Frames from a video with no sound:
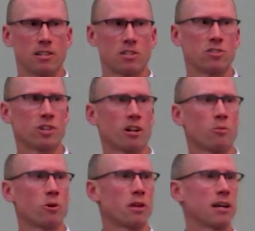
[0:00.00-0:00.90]

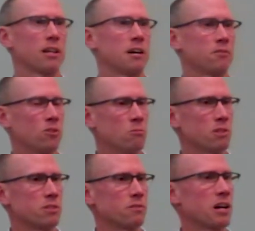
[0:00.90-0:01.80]
Consider where that live coal
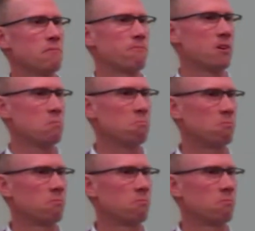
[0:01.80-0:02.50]
must have come from.